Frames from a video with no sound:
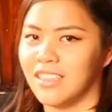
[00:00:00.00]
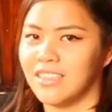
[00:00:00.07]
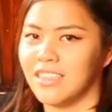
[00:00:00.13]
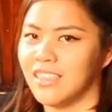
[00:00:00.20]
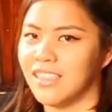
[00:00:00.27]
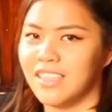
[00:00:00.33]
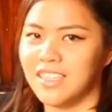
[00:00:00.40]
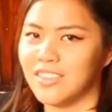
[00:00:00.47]

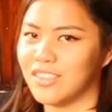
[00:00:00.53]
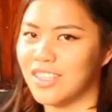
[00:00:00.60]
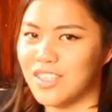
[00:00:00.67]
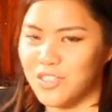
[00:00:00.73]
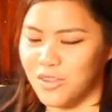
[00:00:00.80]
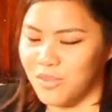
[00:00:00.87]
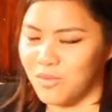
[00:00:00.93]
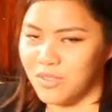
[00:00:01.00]
The
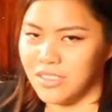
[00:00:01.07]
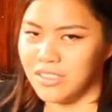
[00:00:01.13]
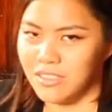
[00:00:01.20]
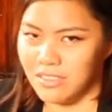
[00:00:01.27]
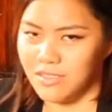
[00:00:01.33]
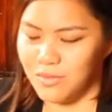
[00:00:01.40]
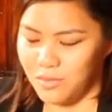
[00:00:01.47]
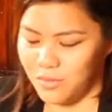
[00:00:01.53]
literature
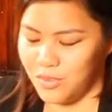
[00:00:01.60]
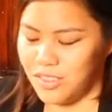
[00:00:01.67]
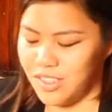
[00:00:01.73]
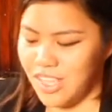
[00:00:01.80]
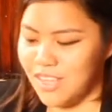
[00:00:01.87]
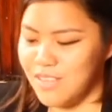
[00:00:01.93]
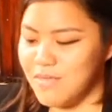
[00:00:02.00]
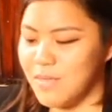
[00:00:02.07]
would
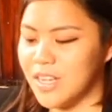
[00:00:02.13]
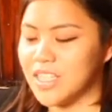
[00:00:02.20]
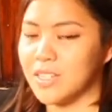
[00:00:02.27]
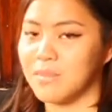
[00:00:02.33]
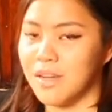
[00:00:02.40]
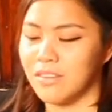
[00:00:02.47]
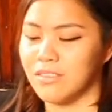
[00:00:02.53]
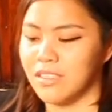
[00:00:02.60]
tell you much
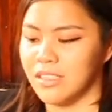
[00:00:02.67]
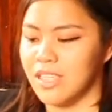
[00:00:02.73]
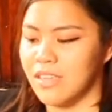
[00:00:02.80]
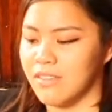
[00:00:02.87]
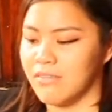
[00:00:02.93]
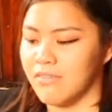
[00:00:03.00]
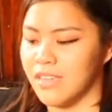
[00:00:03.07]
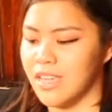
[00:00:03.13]
about the
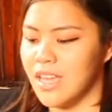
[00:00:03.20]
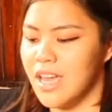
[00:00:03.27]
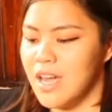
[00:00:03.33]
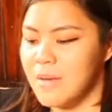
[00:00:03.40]
TOV.